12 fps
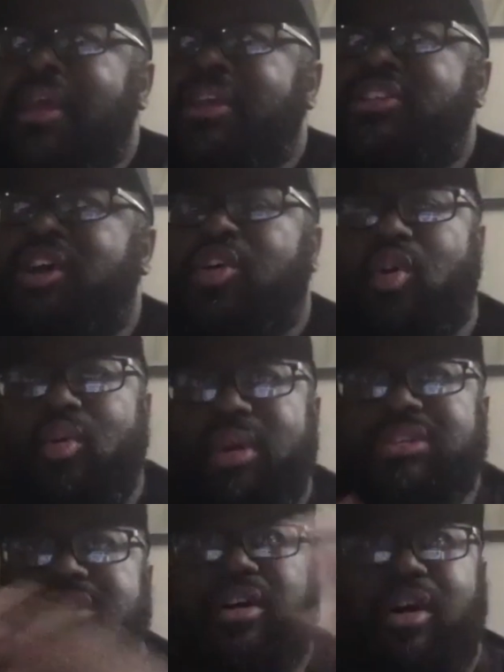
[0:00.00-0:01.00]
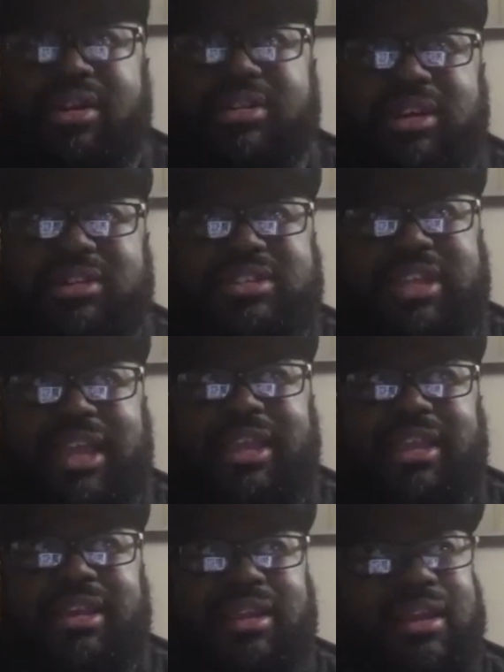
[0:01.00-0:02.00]
So going to Arkansas
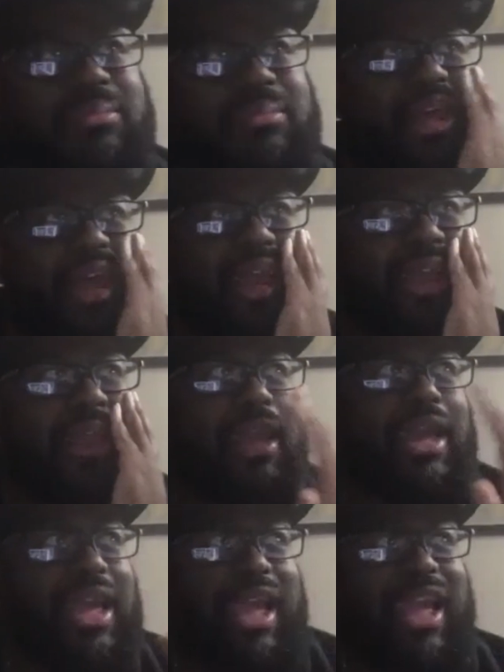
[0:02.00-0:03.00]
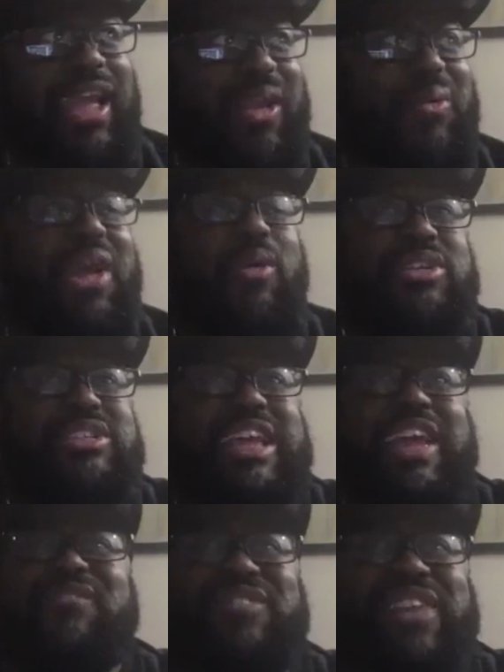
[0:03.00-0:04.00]
State, I'm like,
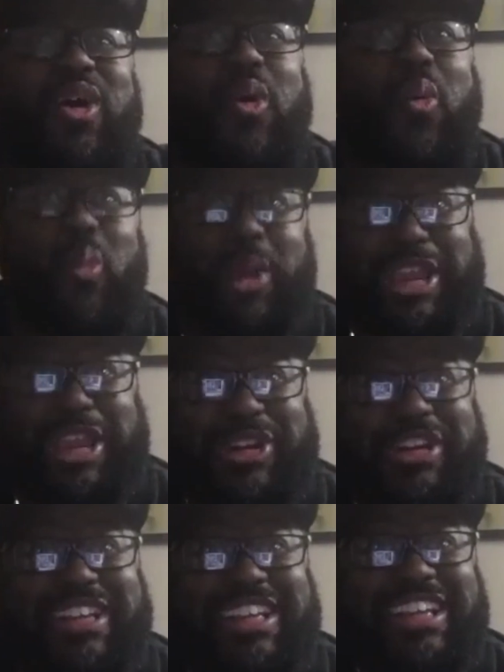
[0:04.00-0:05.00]
it felt weird.